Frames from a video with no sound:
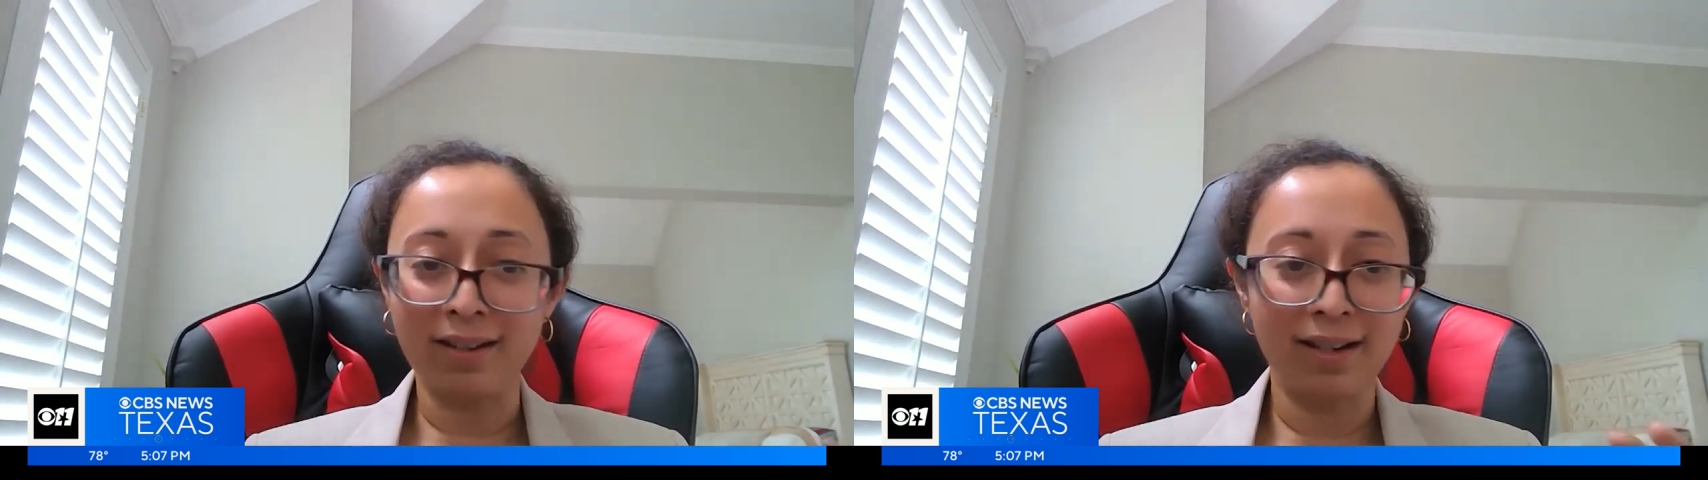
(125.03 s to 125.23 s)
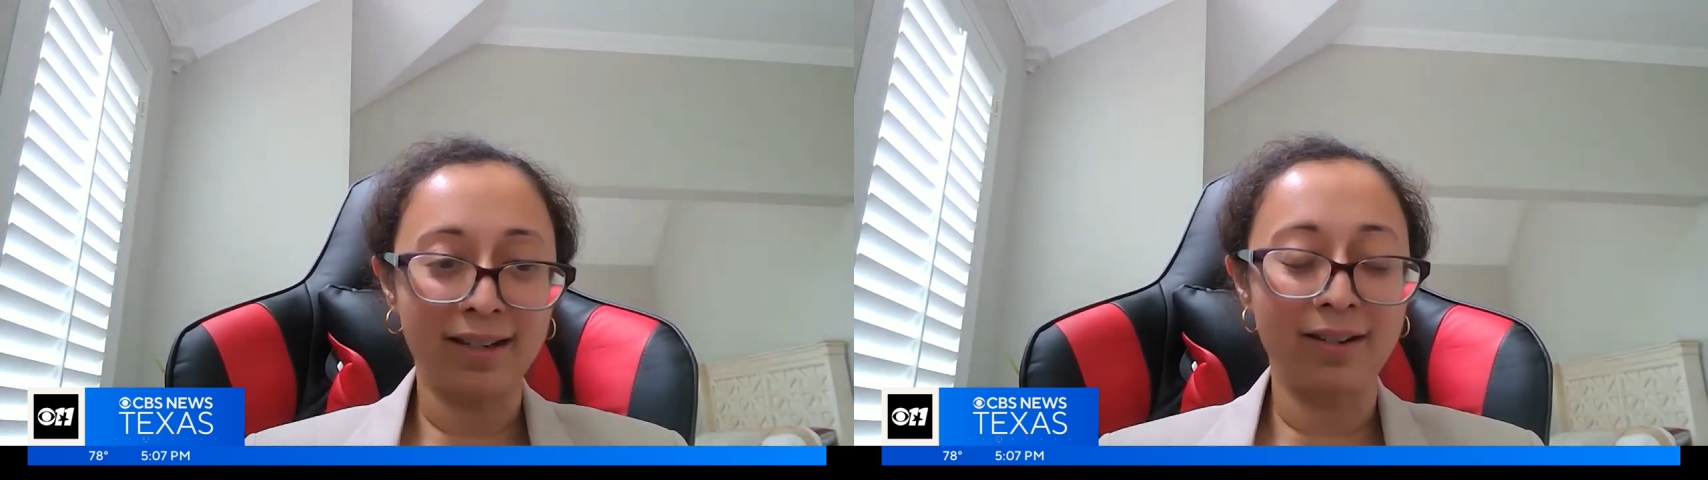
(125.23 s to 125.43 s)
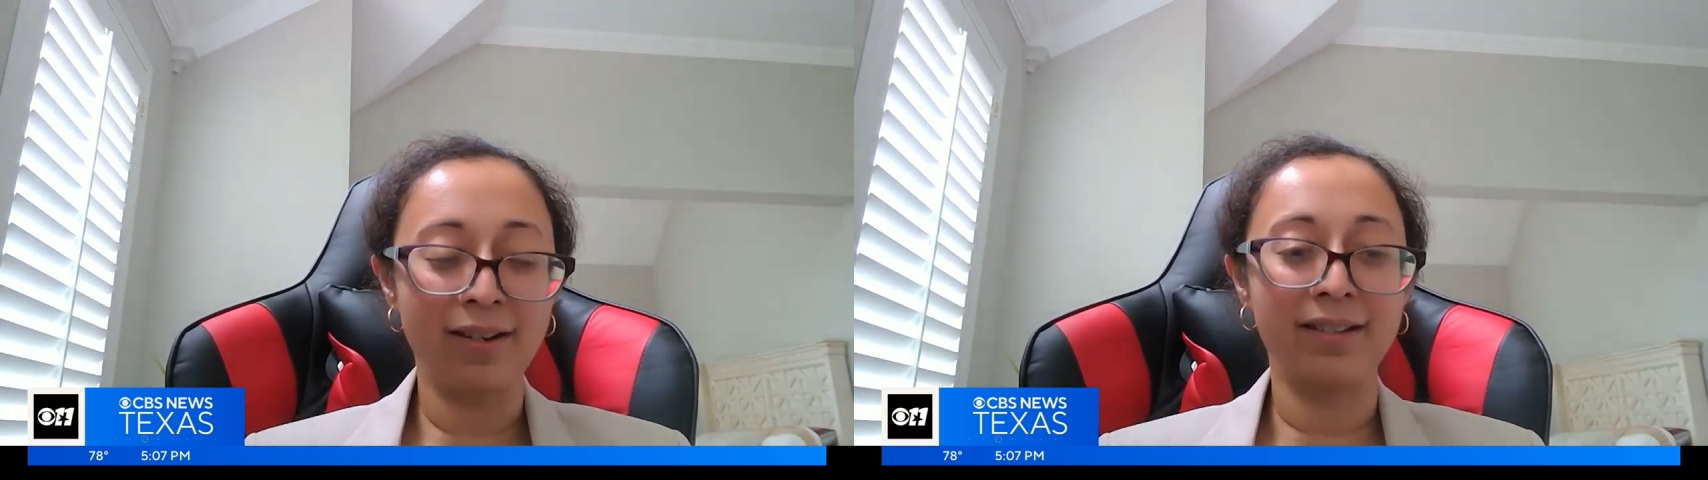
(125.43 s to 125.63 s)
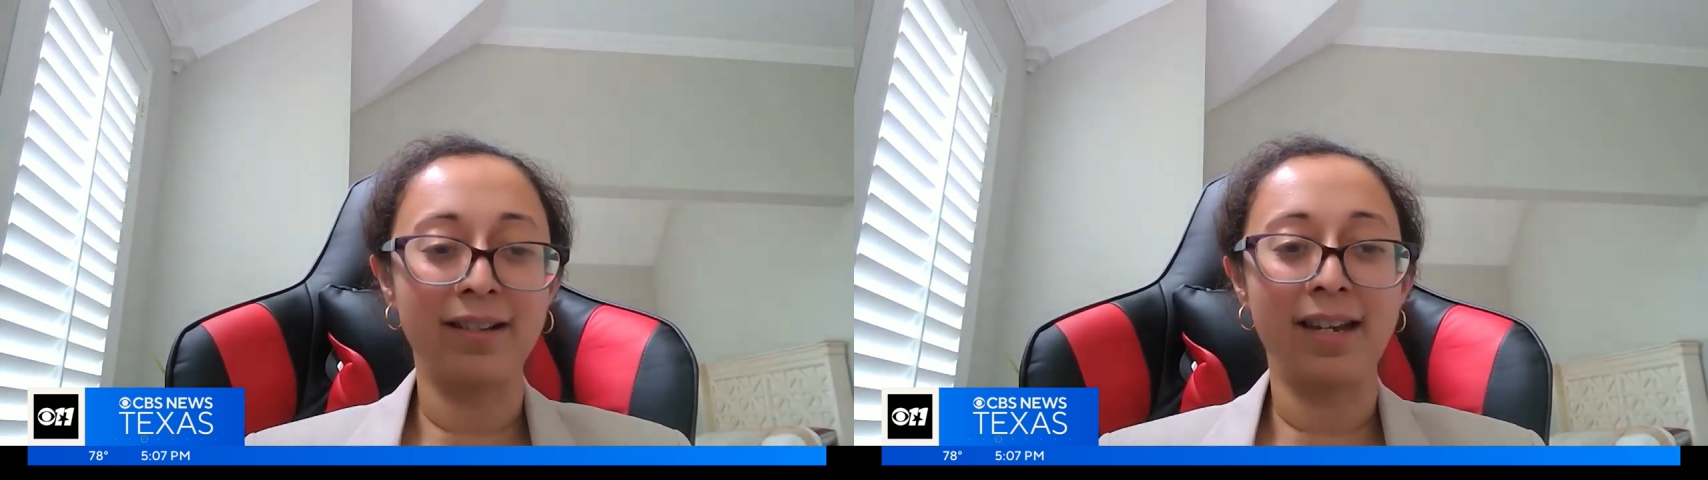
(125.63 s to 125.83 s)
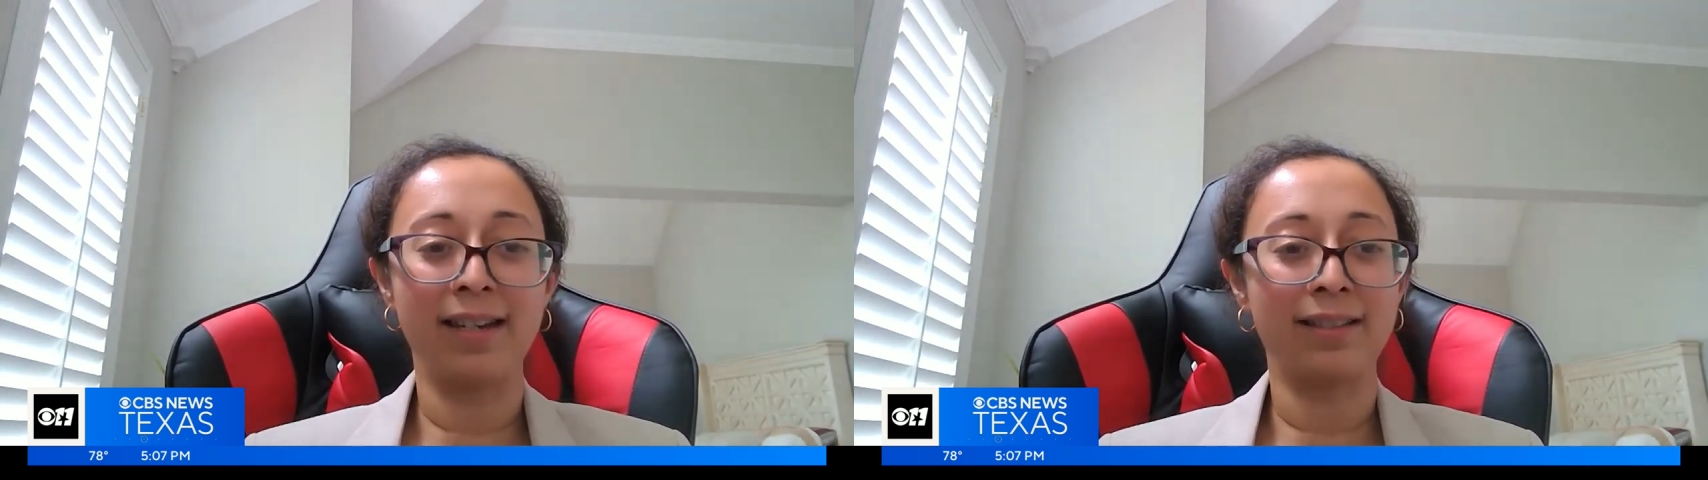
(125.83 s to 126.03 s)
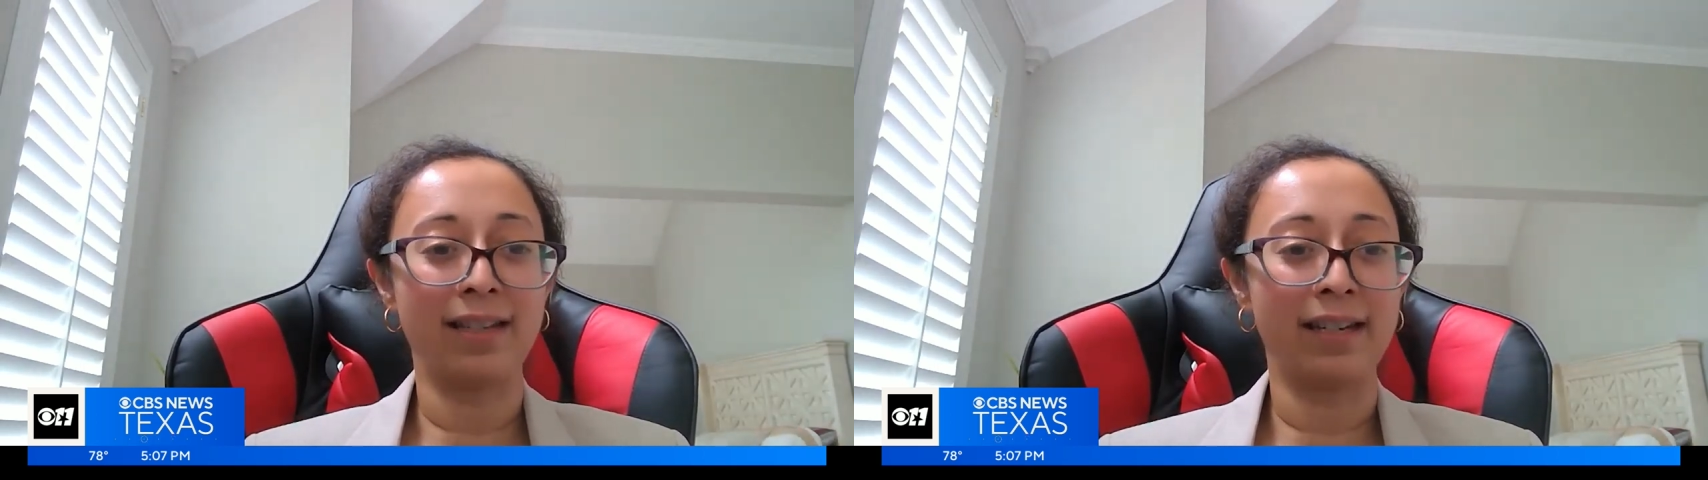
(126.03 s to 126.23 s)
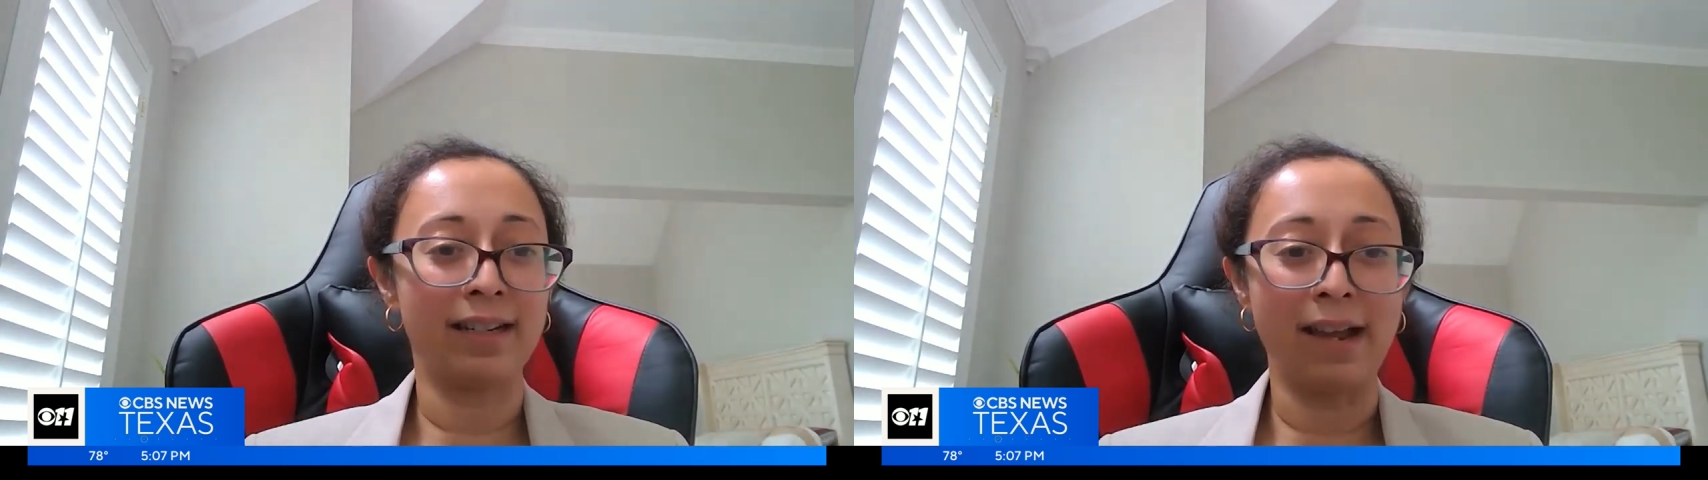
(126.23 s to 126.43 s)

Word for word: clicking on links and